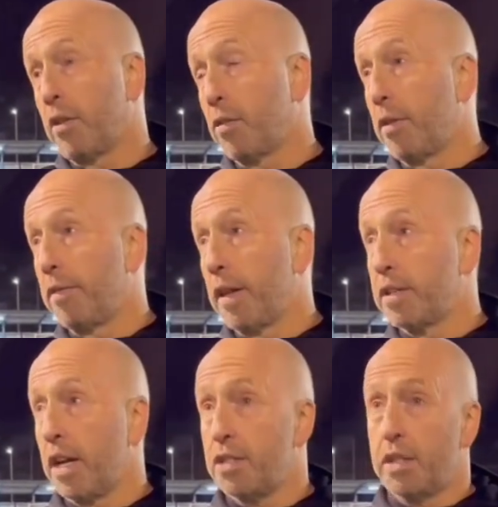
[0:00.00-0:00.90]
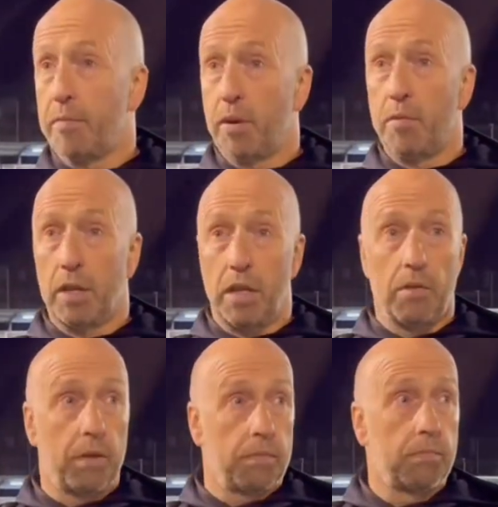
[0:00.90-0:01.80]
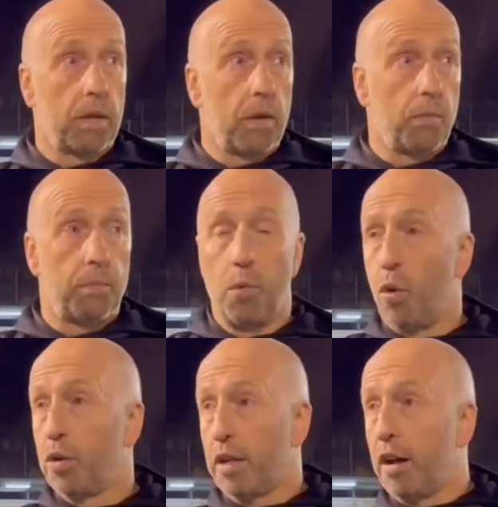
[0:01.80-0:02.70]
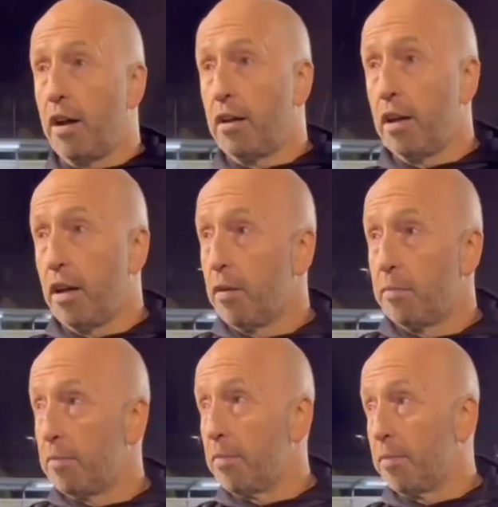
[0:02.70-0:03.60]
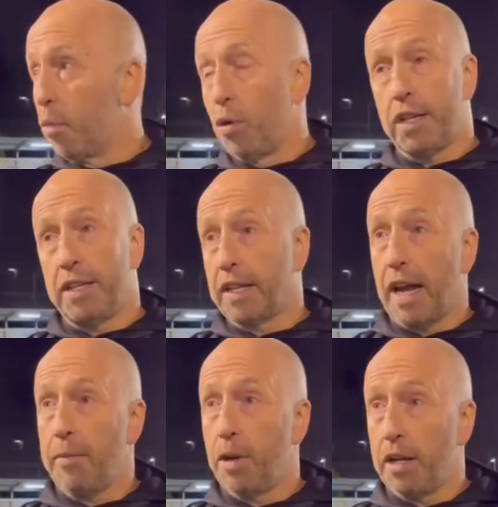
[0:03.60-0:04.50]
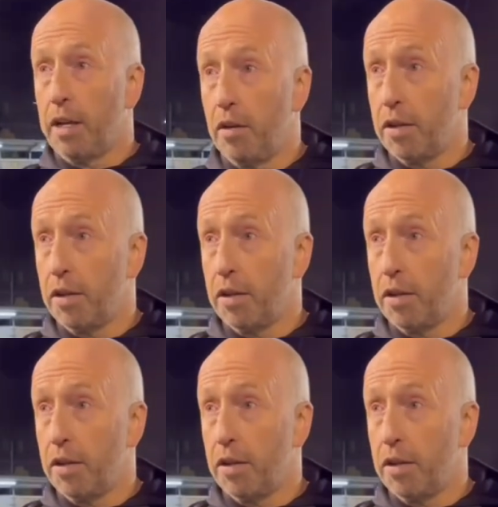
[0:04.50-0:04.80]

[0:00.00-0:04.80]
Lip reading: I thought we were fantastic. But, we, you know, we were more than in the game, like, you know.